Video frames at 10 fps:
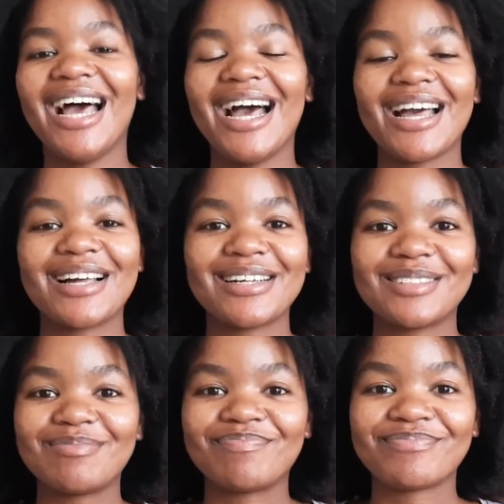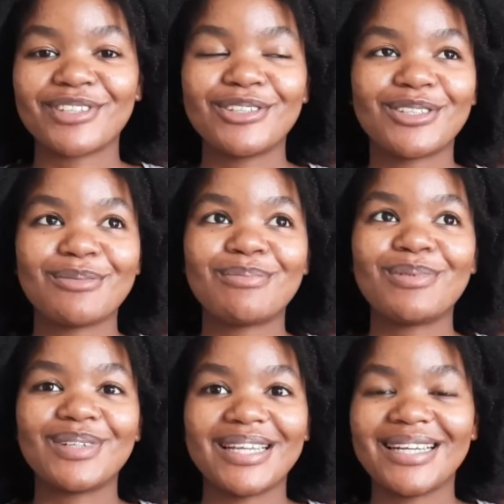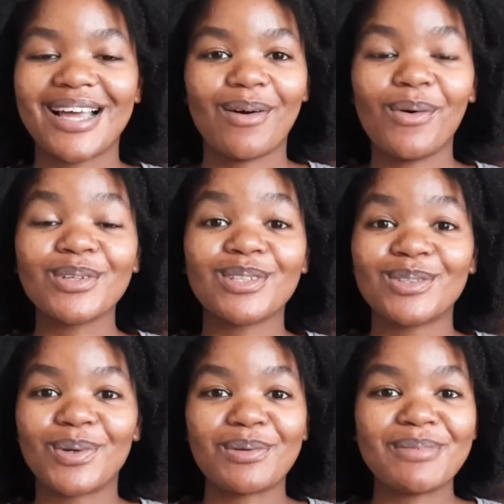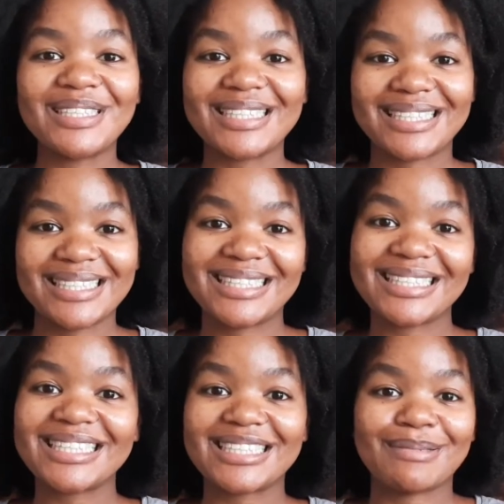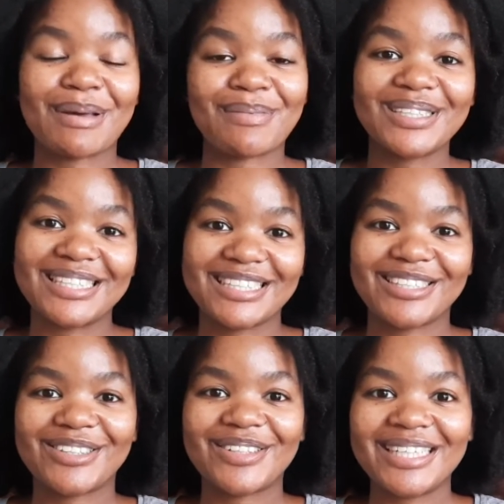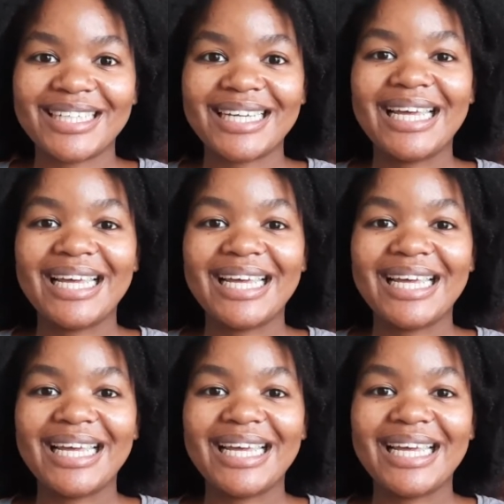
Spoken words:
YouTube also taught me statistics in my master's degree.